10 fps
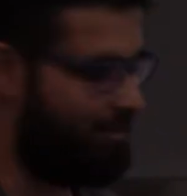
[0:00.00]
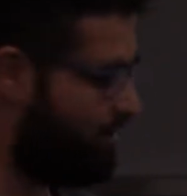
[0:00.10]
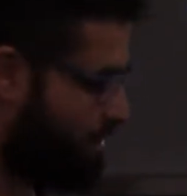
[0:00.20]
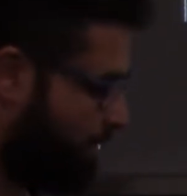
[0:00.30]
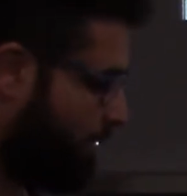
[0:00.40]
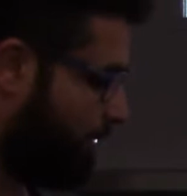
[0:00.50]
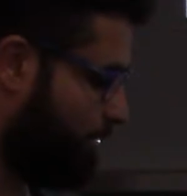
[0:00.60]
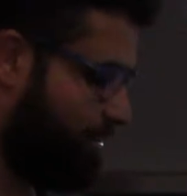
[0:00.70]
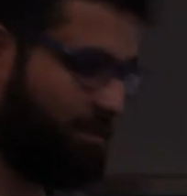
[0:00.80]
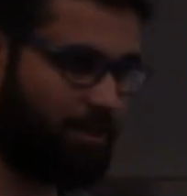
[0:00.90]
Like samawat
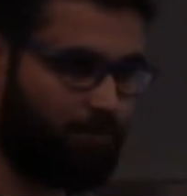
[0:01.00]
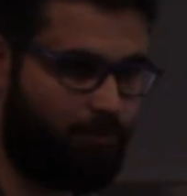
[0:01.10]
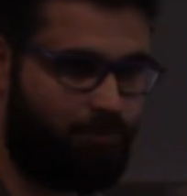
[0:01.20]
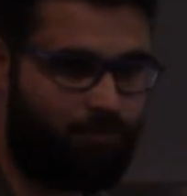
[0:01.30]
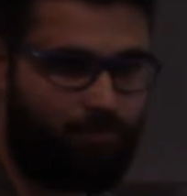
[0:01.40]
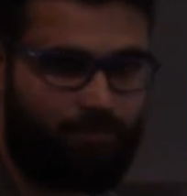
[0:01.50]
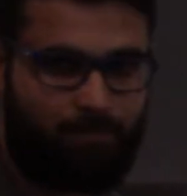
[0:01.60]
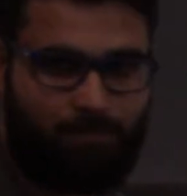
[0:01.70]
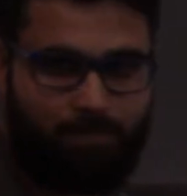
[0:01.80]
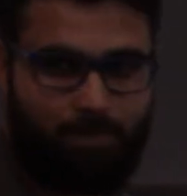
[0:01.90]
was an example.
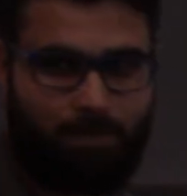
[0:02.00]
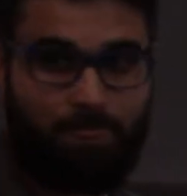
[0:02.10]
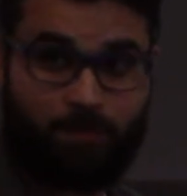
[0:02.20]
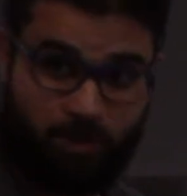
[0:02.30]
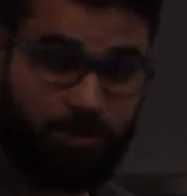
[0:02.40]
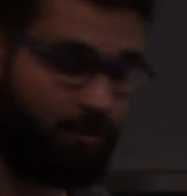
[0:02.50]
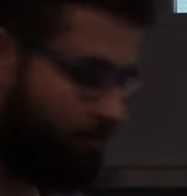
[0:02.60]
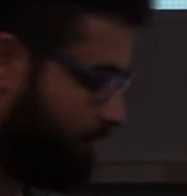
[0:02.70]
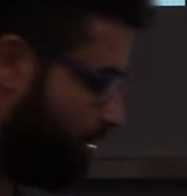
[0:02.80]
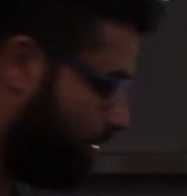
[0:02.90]
Jannat, very